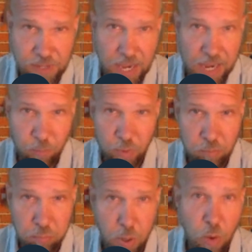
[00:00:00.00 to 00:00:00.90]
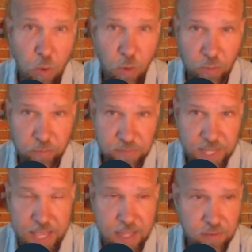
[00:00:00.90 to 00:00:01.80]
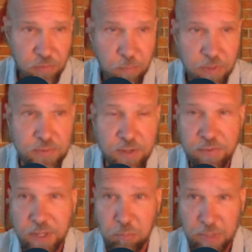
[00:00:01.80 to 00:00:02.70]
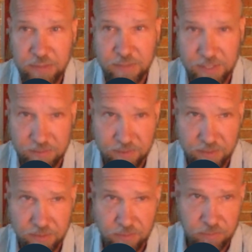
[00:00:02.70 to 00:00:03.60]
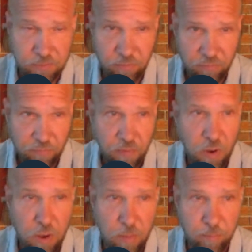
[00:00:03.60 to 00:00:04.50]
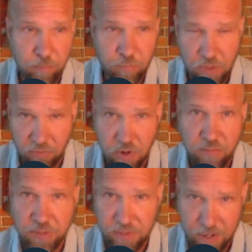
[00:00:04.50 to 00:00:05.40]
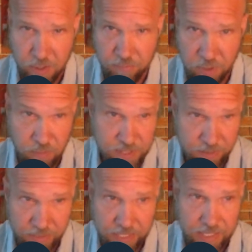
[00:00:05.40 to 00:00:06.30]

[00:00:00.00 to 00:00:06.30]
I would pull 10 specific businesses from the service area of a utility,